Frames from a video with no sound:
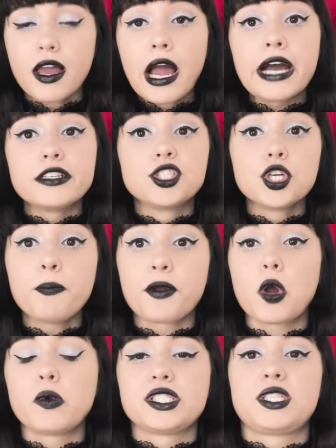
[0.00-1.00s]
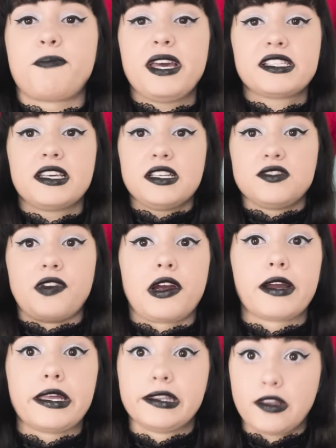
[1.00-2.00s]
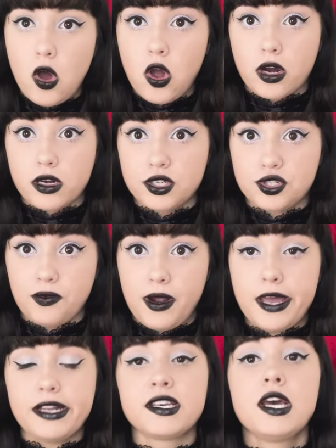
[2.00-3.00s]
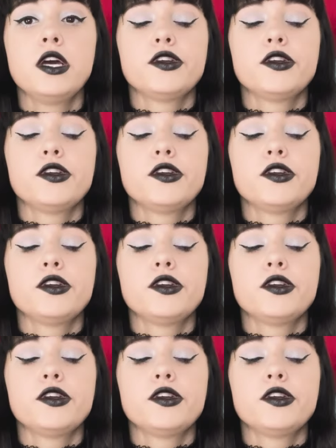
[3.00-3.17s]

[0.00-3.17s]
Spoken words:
And Jupiter was depicted as very large, right?